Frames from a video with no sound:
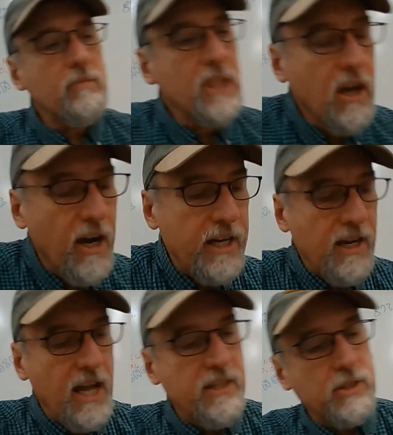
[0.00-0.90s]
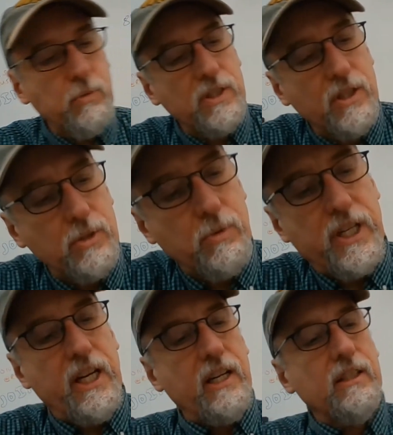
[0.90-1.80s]
all right, on this one, since we're
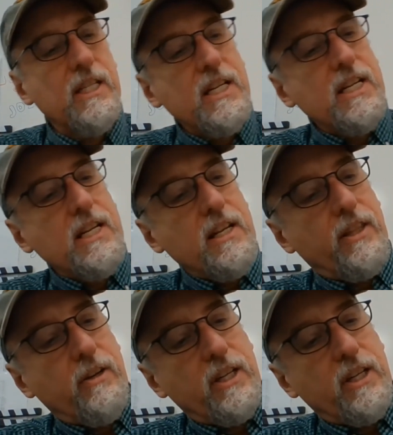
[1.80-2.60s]
here, there